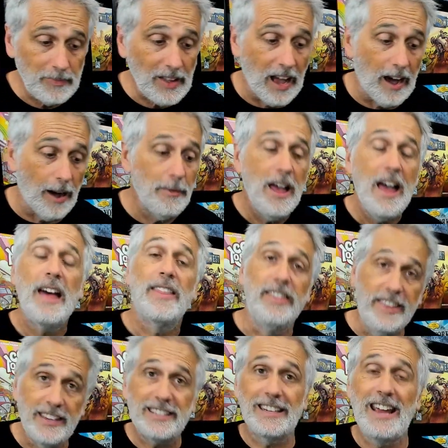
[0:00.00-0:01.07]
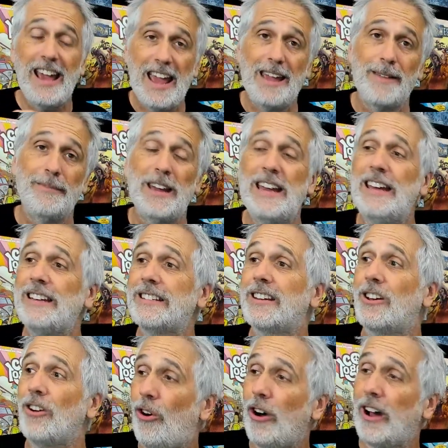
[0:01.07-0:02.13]
Um, this game is
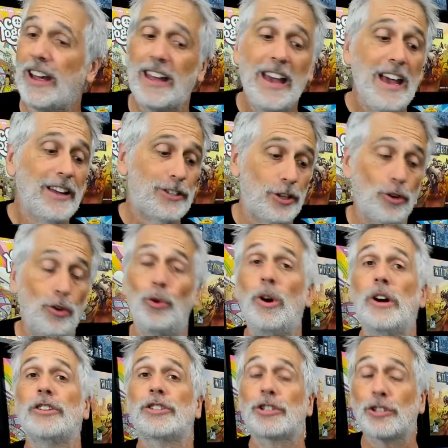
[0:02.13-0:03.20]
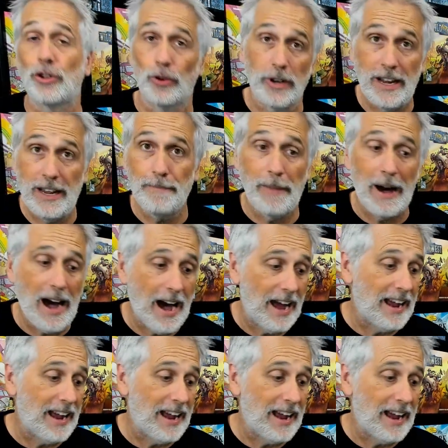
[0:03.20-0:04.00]
going to scream by,